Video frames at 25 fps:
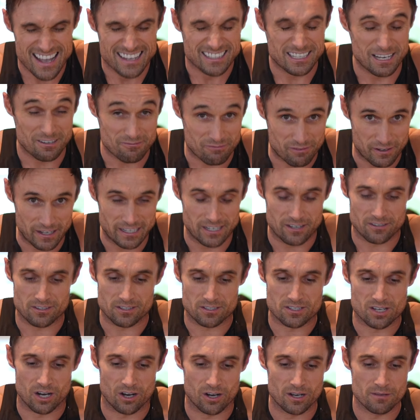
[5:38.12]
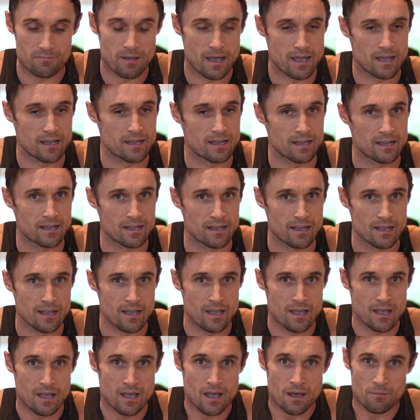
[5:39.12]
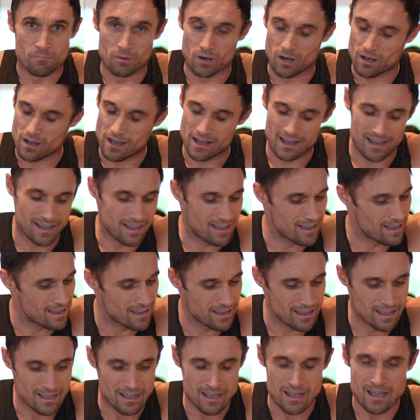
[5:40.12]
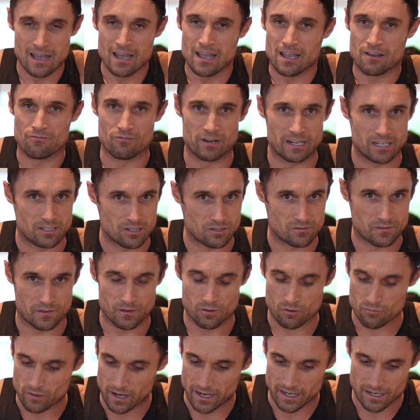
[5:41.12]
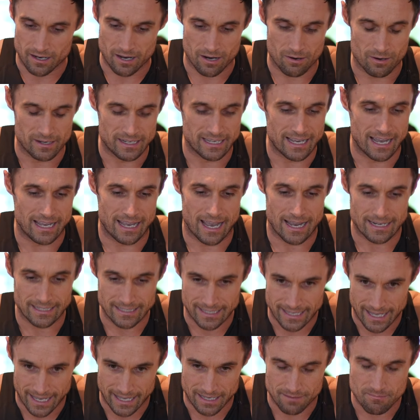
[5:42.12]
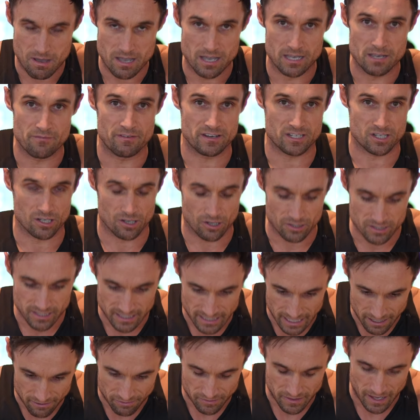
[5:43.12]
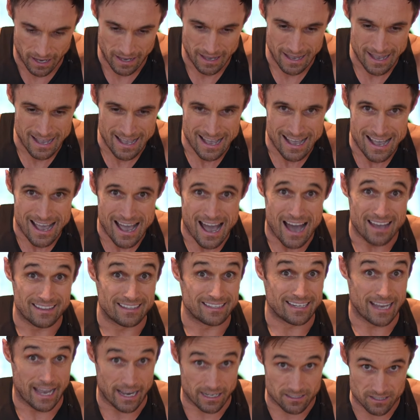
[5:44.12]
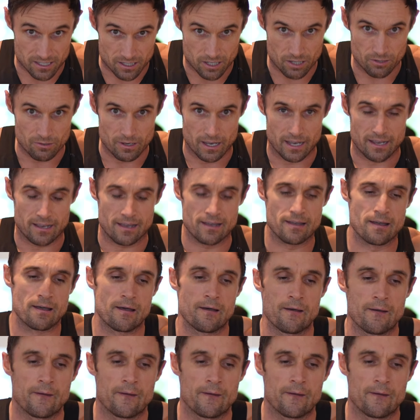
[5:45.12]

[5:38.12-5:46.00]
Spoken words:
Didn't feel it at the time, but it really does feel great when you get your head in the game, you visualize the lift, and then you execute it.